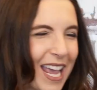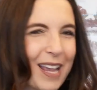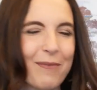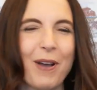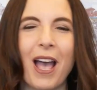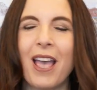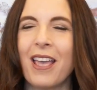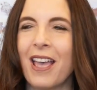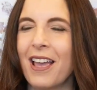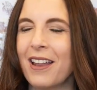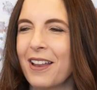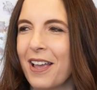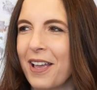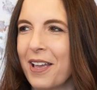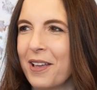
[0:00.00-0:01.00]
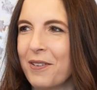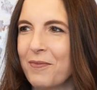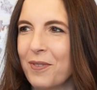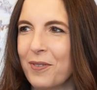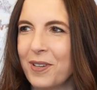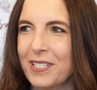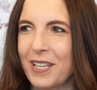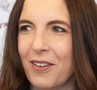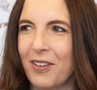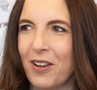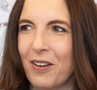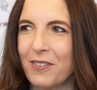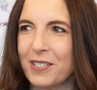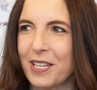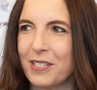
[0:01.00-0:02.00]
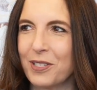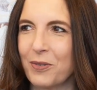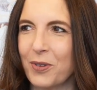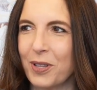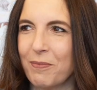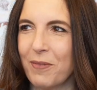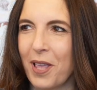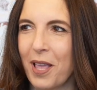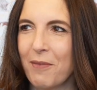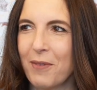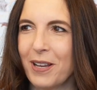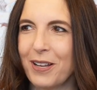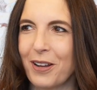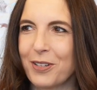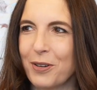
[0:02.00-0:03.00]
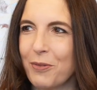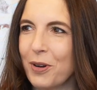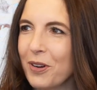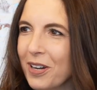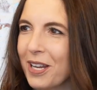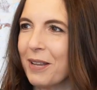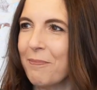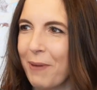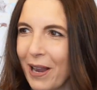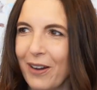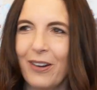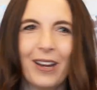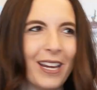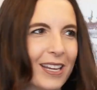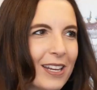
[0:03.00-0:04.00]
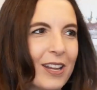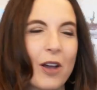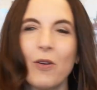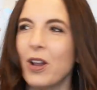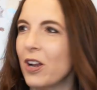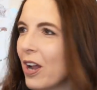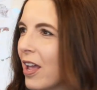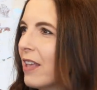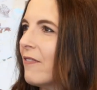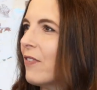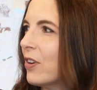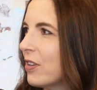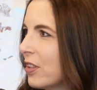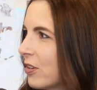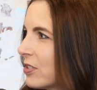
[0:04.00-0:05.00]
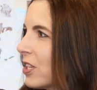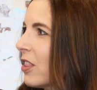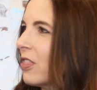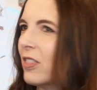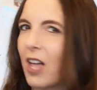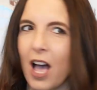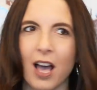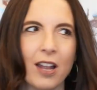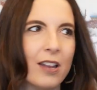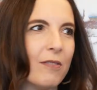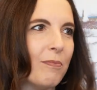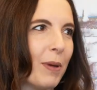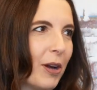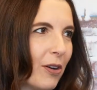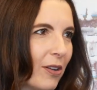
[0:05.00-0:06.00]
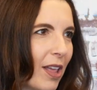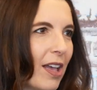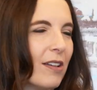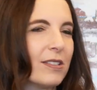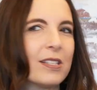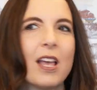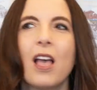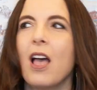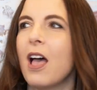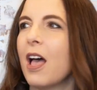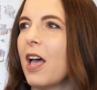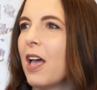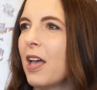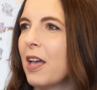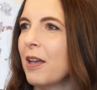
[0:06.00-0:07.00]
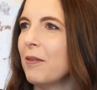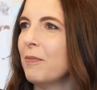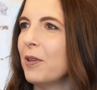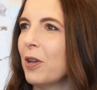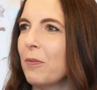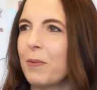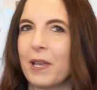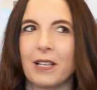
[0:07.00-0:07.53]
I had one time a conversation with my doctor, we were comparing, and there's a lot of parallels, because